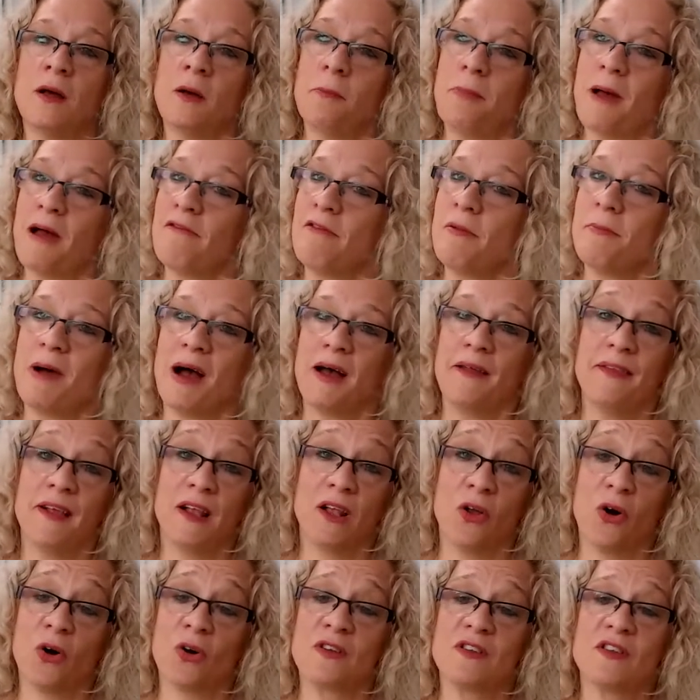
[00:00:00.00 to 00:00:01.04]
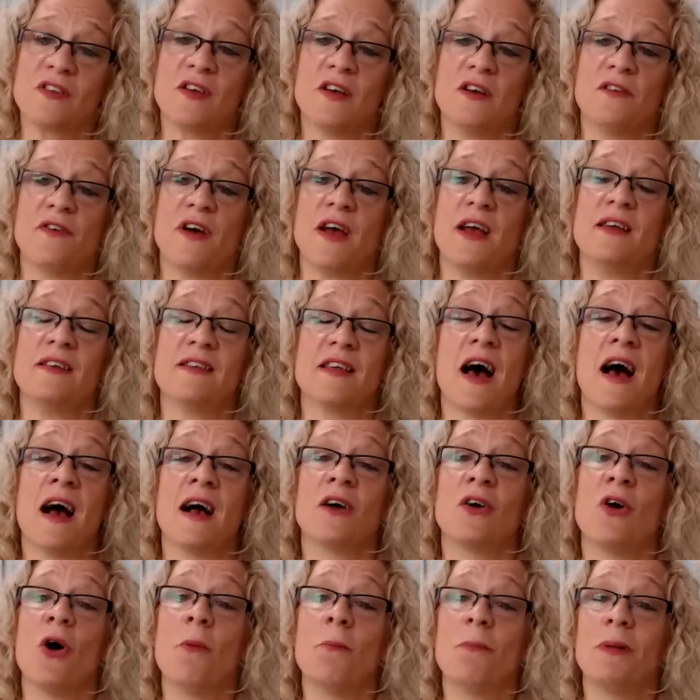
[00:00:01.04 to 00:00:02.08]
Bear in mind that long surveys
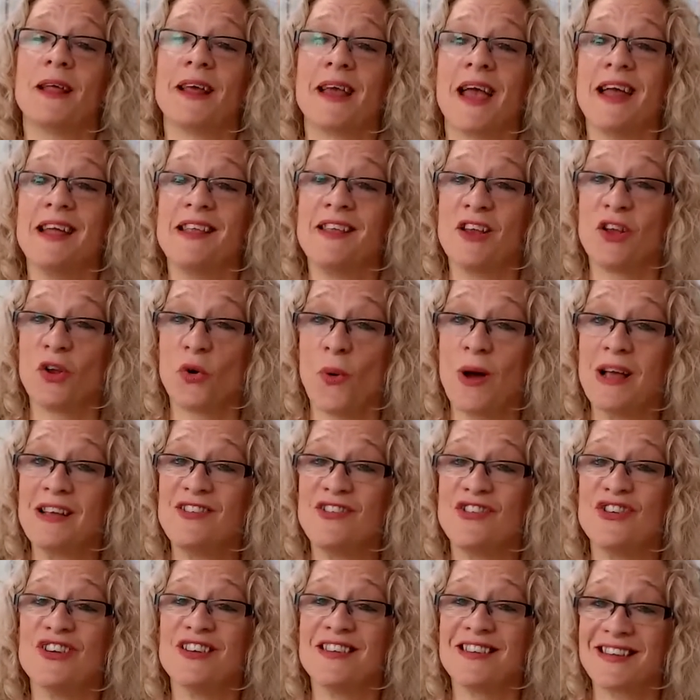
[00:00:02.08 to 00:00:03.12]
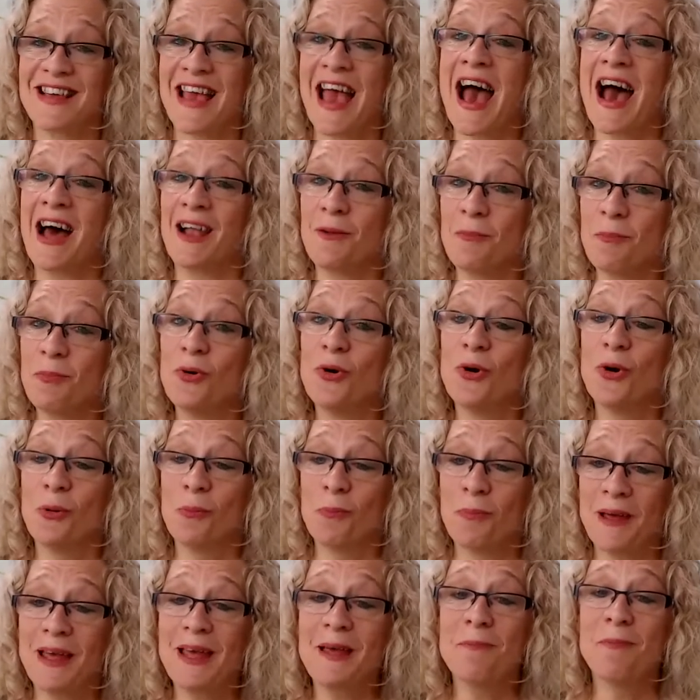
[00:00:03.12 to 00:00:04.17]
and complicated questions can
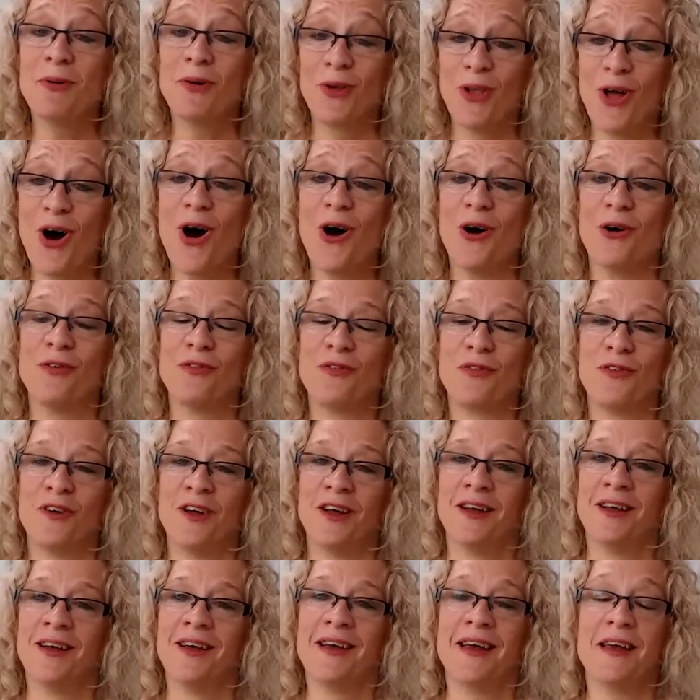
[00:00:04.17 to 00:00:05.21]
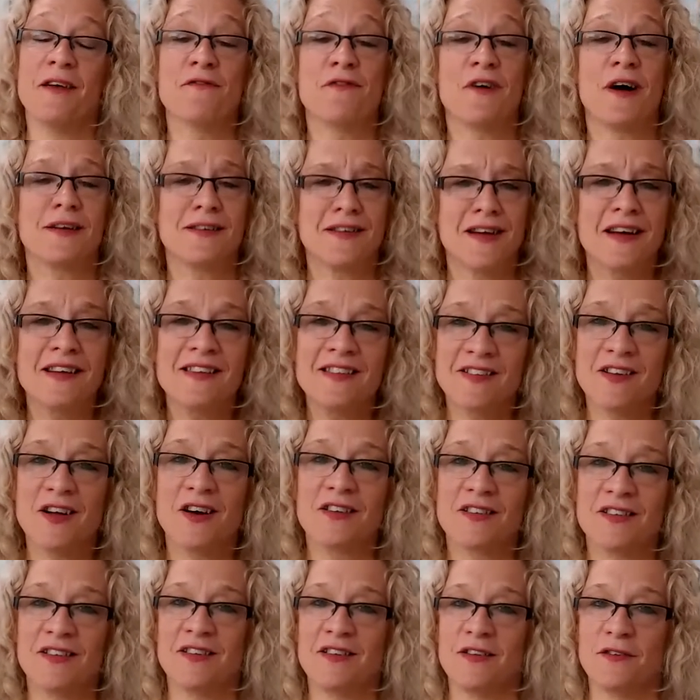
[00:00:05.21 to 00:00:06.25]
put people off. In fact, I
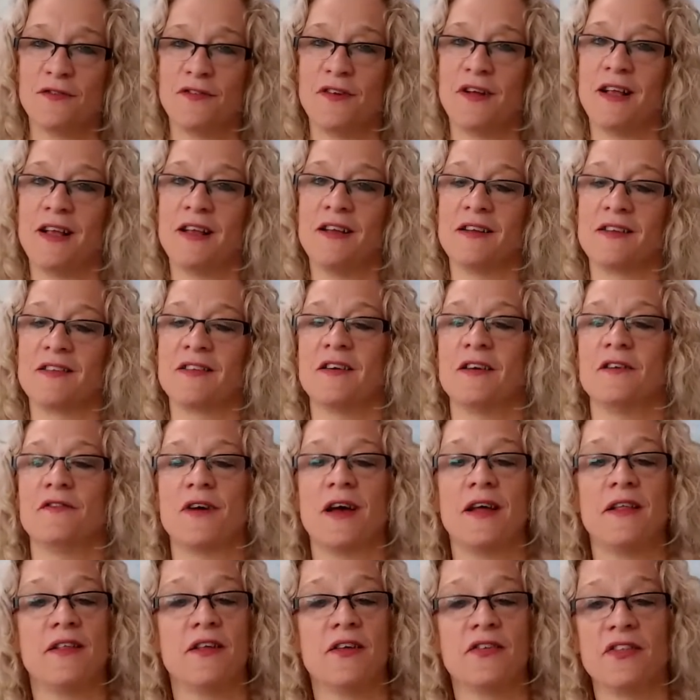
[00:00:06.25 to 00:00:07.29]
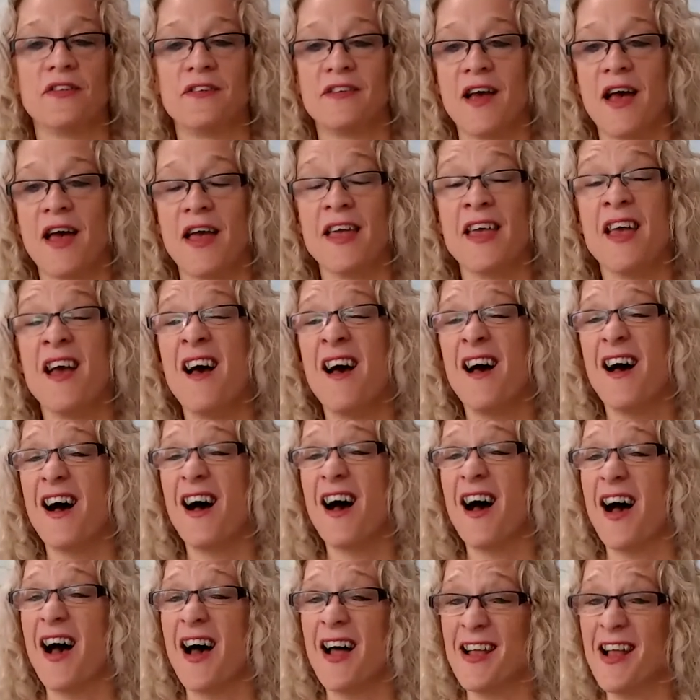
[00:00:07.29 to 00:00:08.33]
started to fill in a survey the other day,
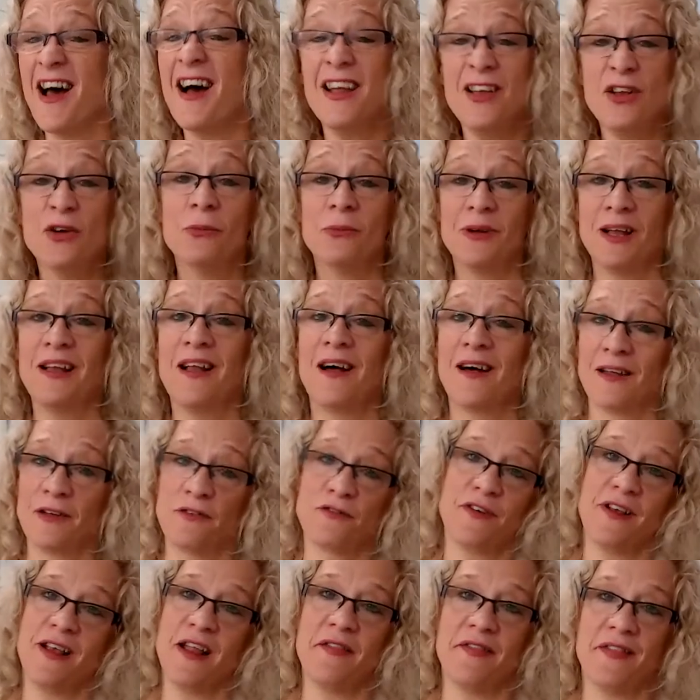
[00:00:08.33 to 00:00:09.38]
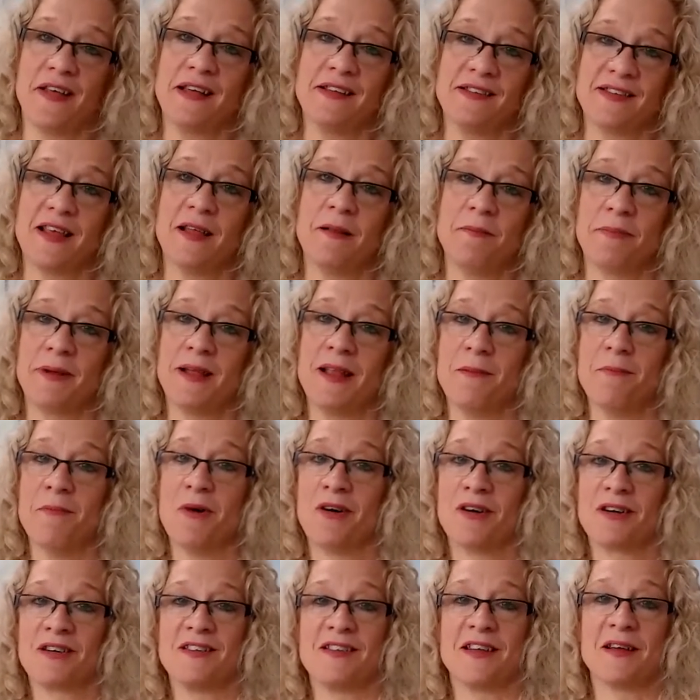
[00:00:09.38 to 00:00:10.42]
and I normally like filling these in, being in
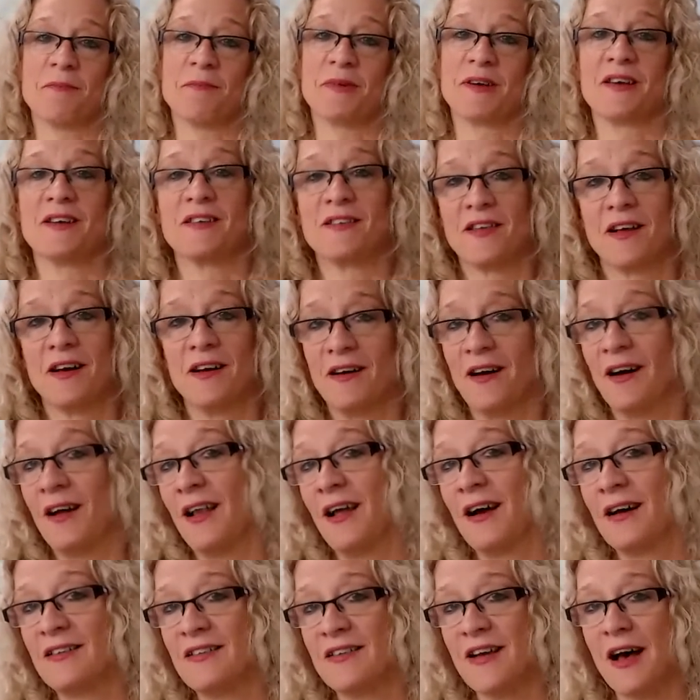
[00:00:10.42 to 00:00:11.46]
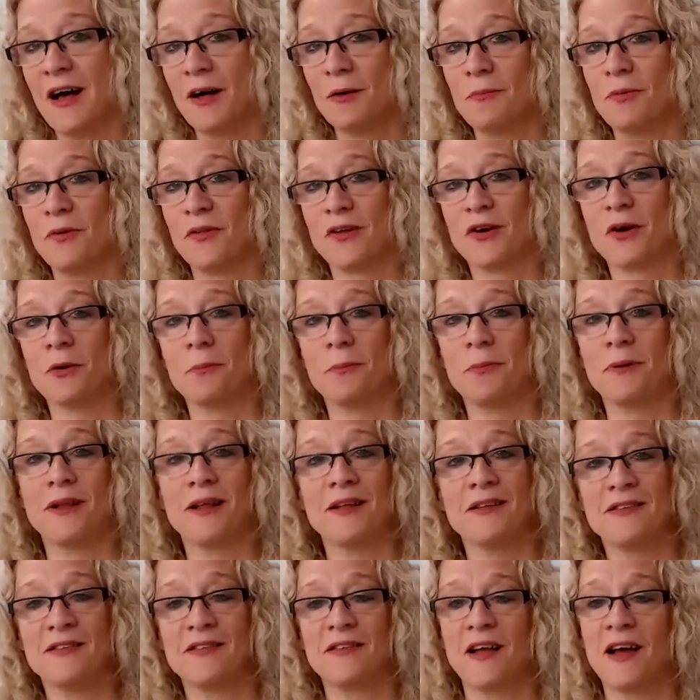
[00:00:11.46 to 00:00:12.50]
marketing, because I like to help other
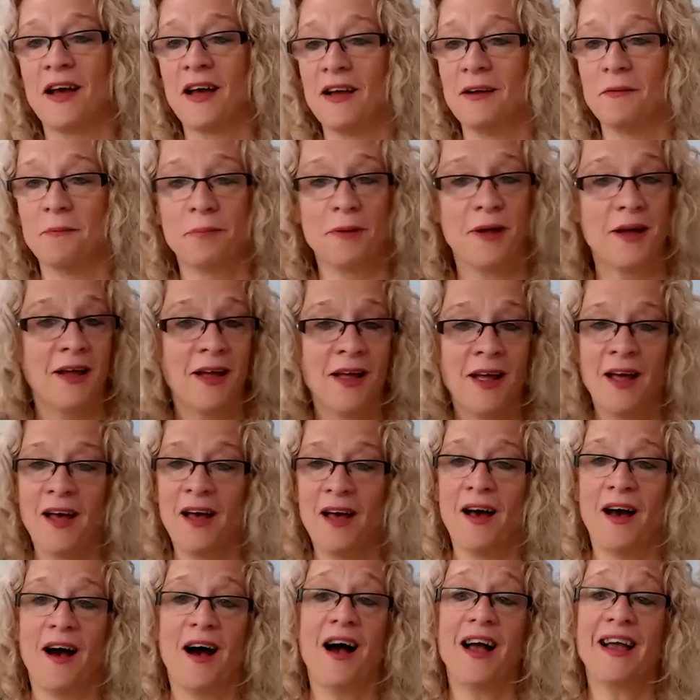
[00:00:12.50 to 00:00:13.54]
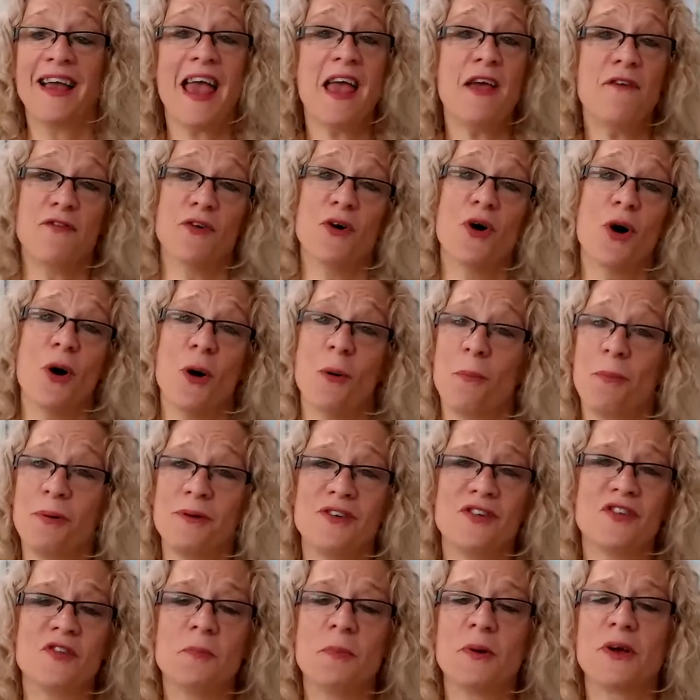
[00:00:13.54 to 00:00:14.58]
companies, but I gave up
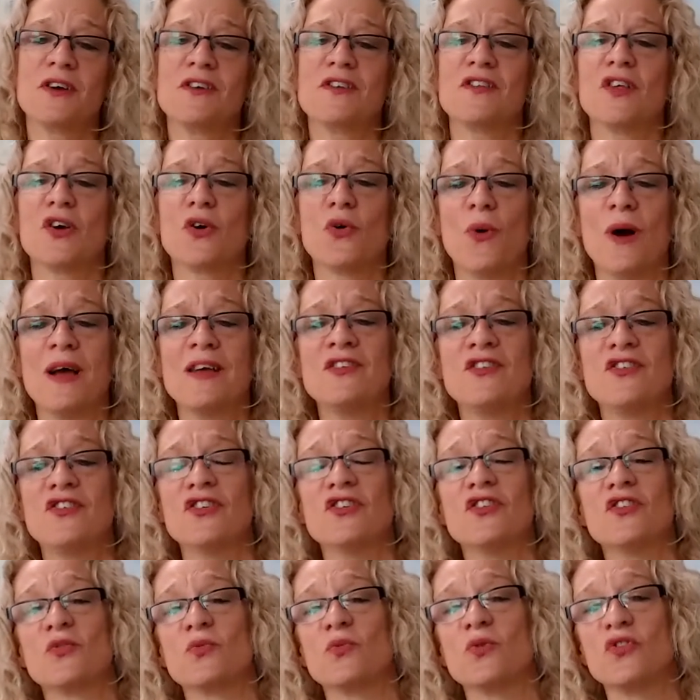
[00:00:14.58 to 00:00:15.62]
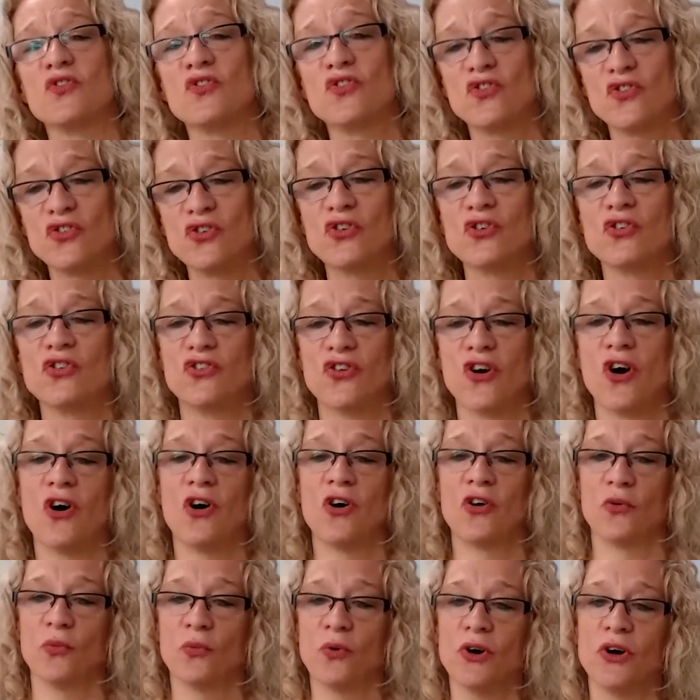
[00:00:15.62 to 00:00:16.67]
just because the questions were such
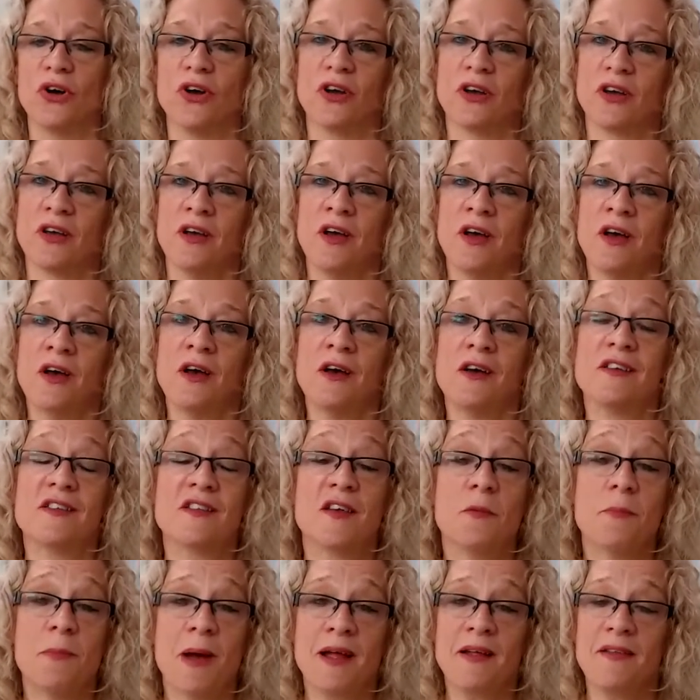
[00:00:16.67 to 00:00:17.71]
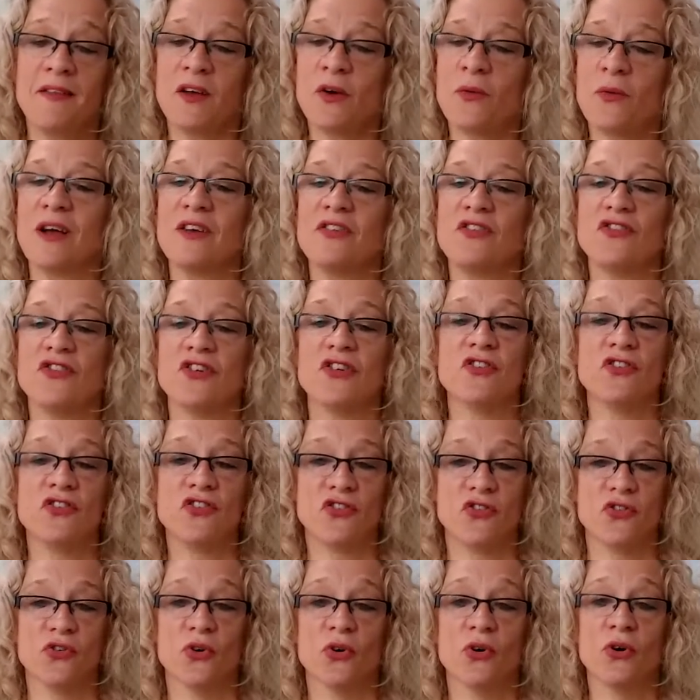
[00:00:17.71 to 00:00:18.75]
hard work. So make the questions
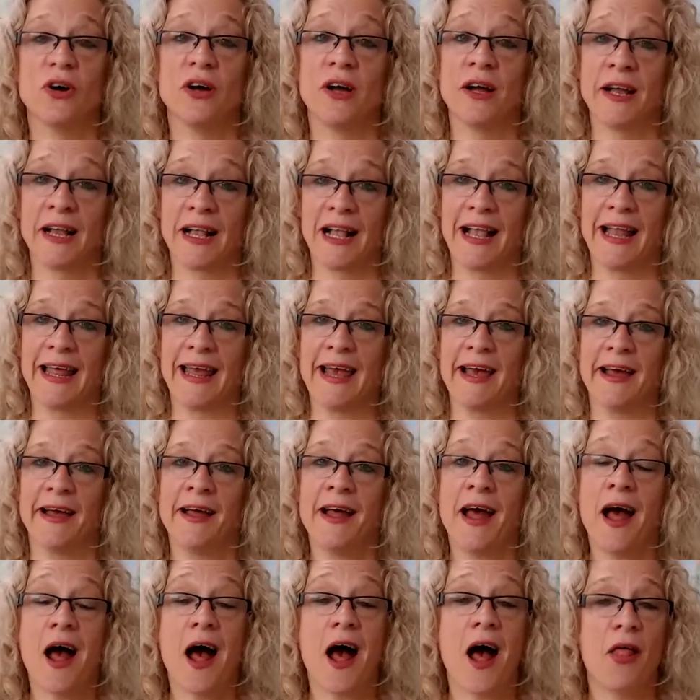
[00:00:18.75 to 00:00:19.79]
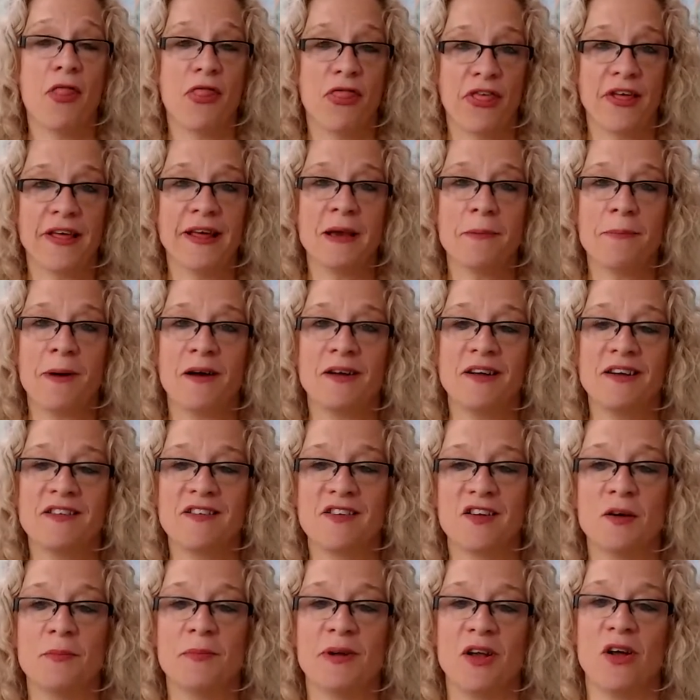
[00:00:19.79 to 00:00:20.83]
short and clear and think about your
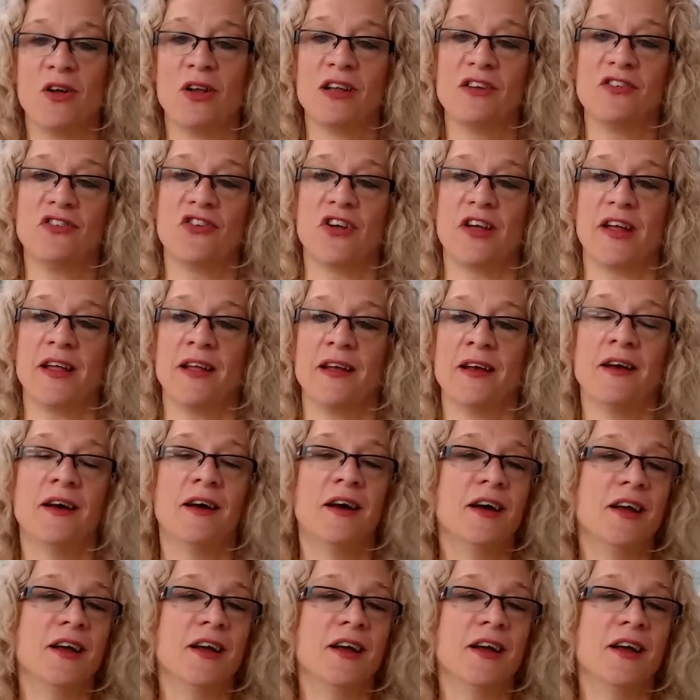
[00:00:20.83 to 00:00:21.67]
terminology.